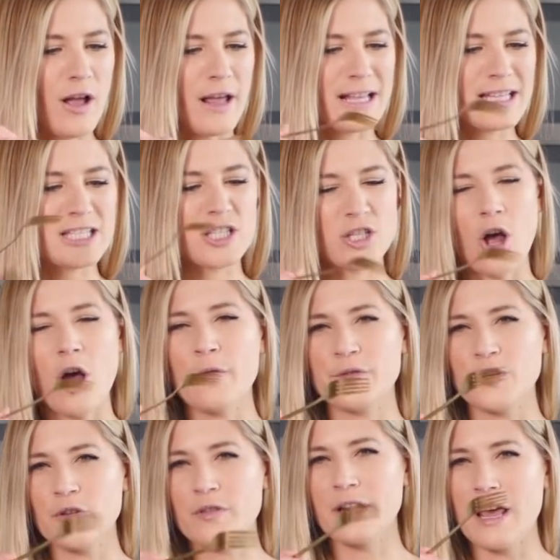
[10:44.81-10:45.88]
it's
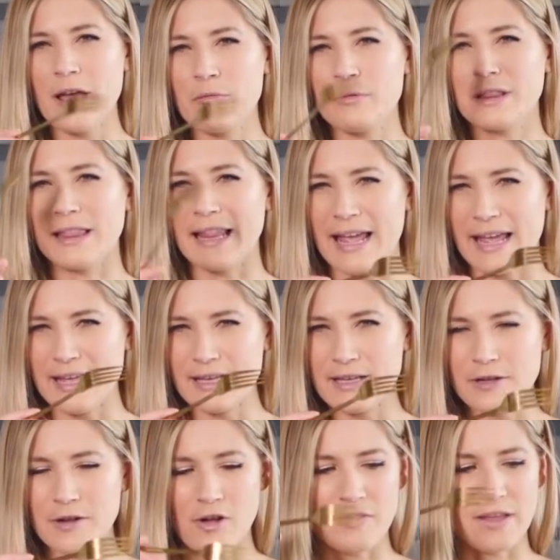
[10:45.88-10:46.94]
softer than I would
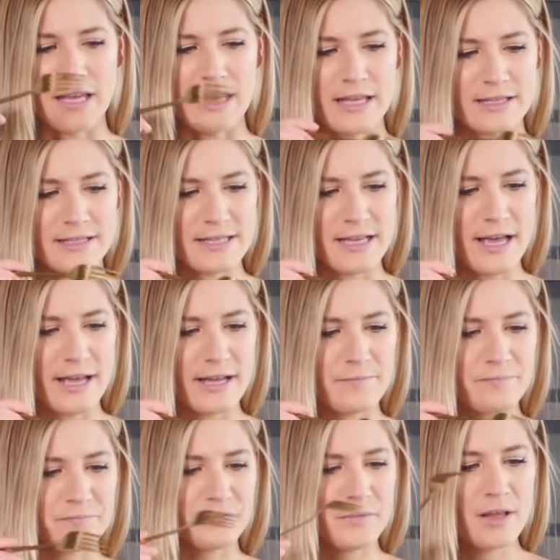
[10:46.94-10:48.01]
like on the inside.
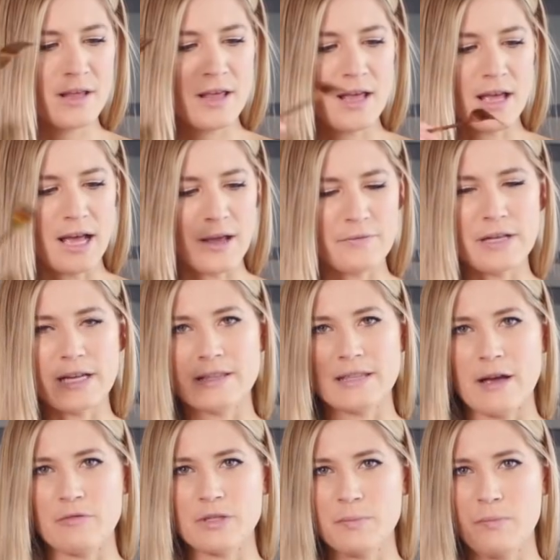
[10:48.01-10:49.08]
I feel like
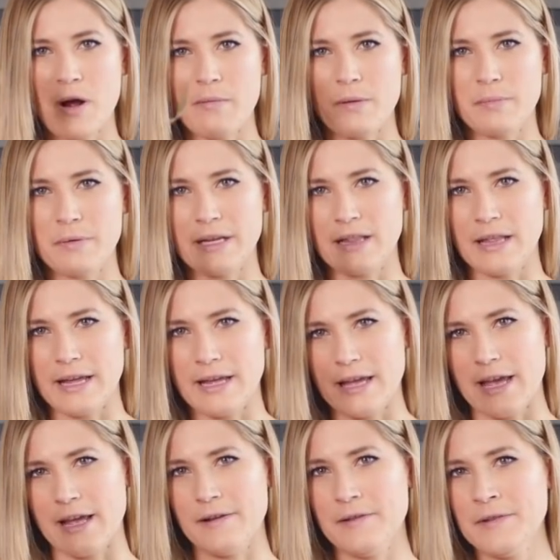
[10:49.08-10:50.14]
that was probably like
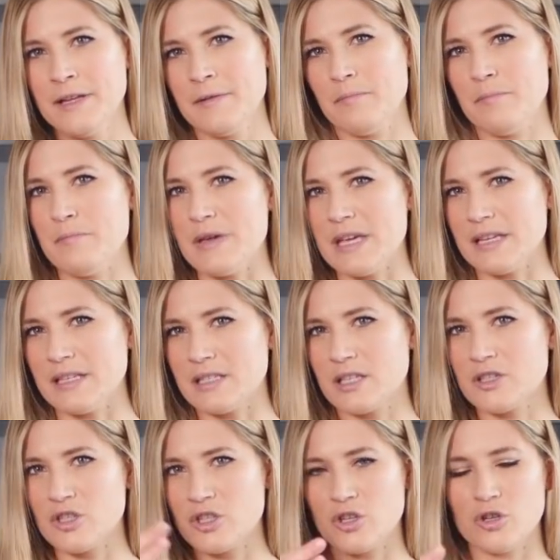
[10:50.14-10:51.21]
a meat
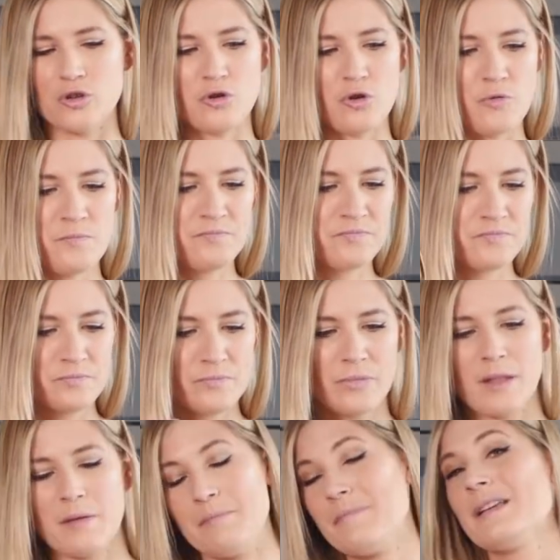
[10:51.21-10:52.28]
to
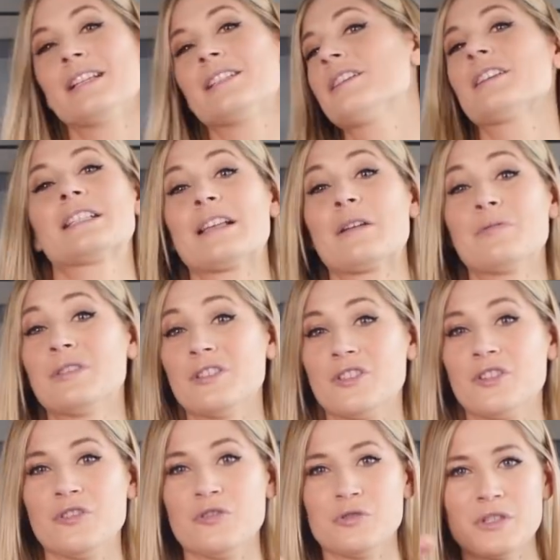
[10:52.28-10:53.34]
meat
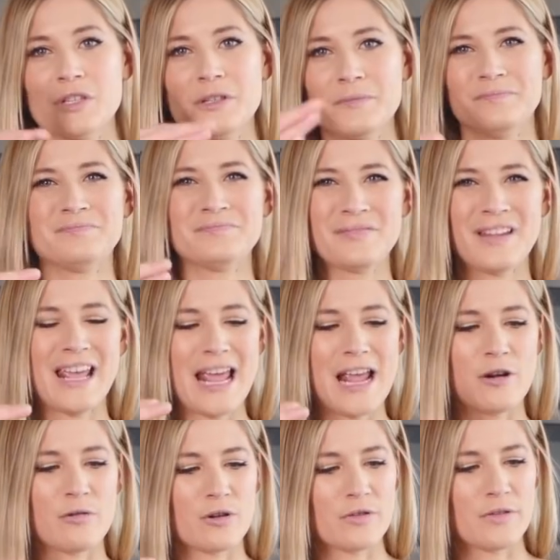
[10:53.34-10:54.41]
substitute
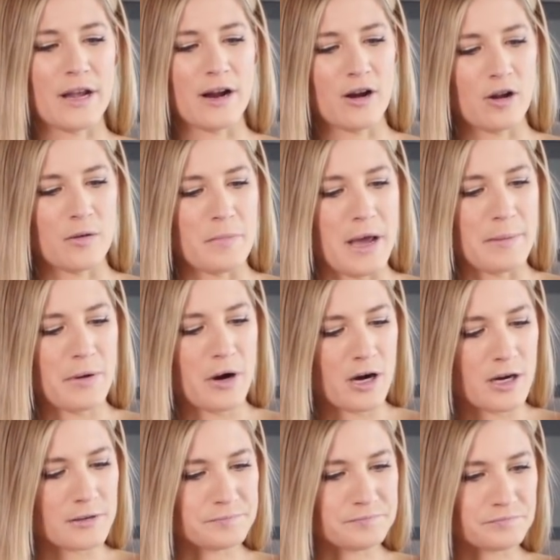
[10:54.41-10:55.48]
error there on my
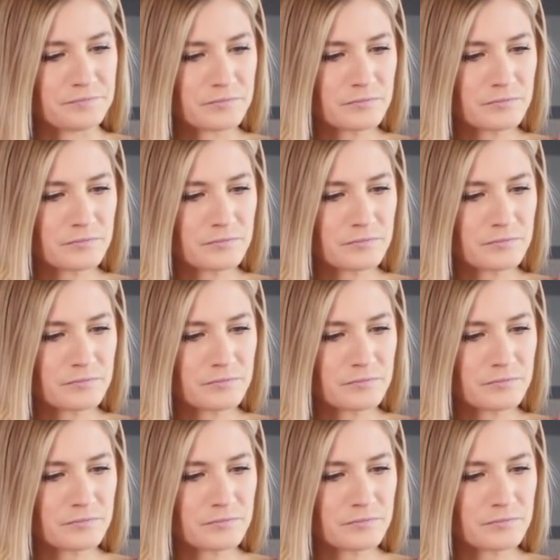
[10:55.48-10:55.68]
part.